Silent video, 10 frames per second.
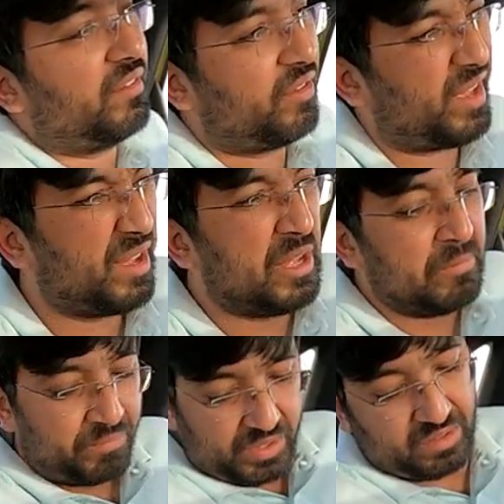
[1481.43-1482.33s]
So yeah,
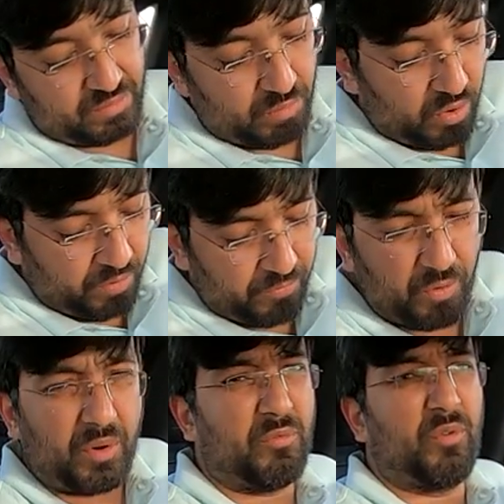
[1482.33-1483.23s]
it's more of
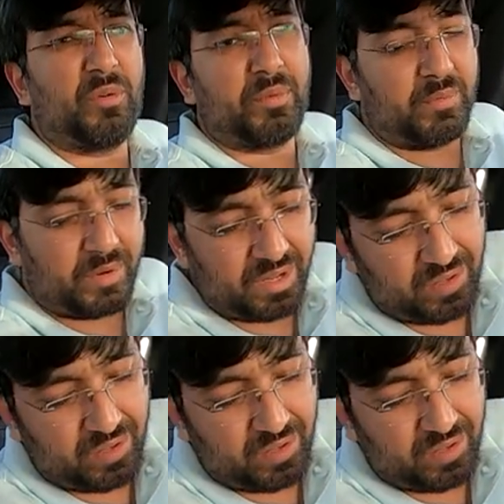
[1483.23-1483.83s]
for four people,